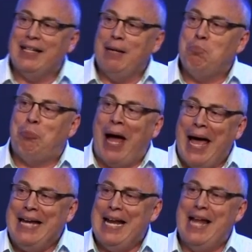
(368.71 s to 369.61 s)
They
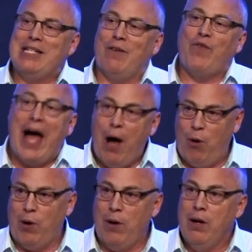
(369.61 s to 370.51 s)
bite and
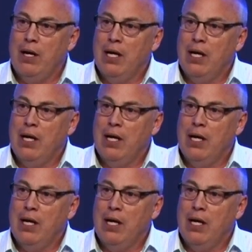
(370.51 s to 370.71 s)
devour.